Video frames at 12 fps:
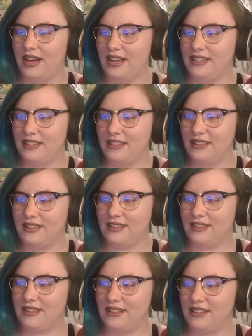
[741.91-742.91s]
No,
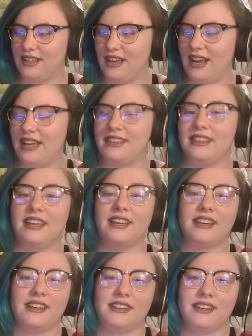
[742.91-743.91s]
I
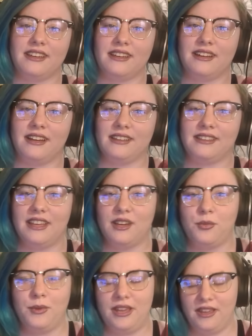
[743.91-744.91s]
think
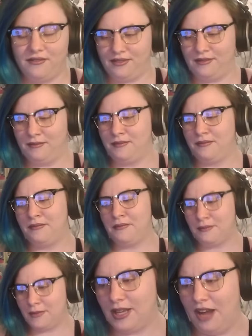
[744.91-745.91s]
we have
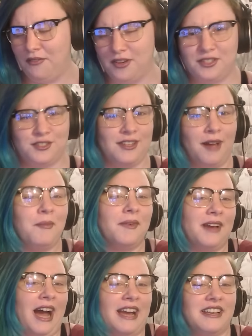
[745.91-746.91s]
covered some
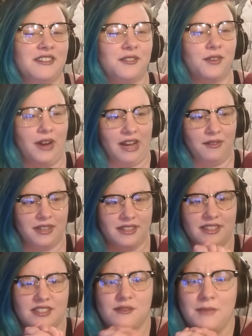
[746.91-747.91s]
kind of ground
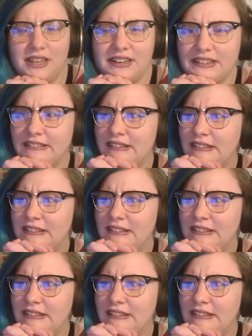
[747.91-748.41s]
in this meeting.